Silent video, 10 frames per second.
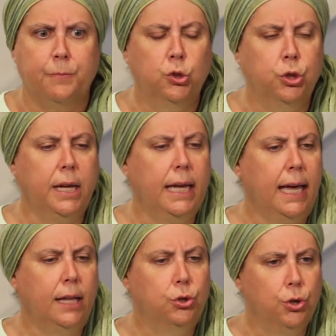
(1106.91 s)

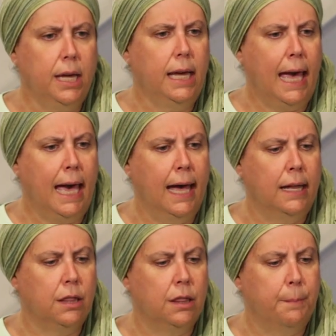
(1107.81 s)
looking
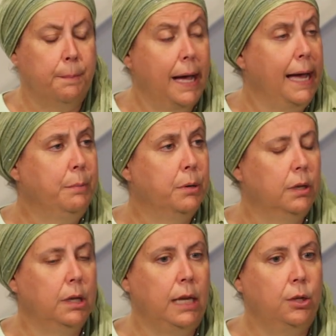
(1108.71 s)
at the
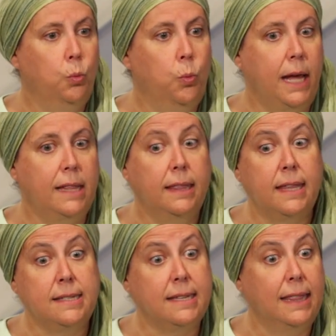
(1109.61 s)
Bible in a way that
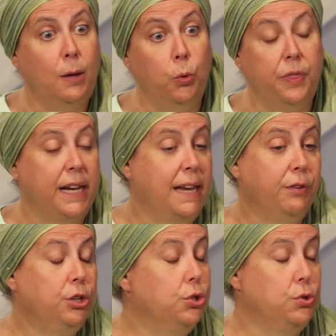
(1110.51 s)
they said they
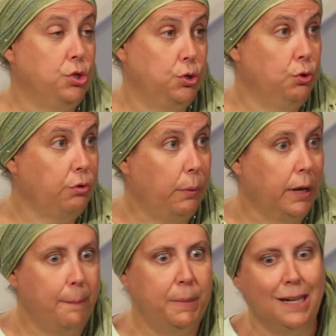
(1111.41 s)
never used to
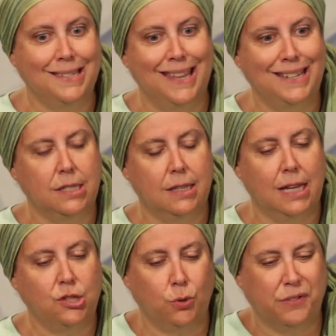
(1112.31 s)
growing up, because
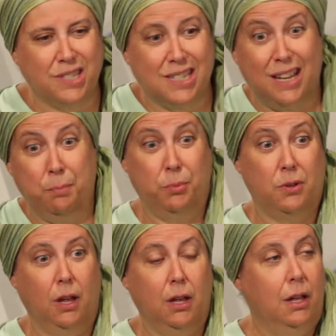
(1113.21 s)
they sort of skipped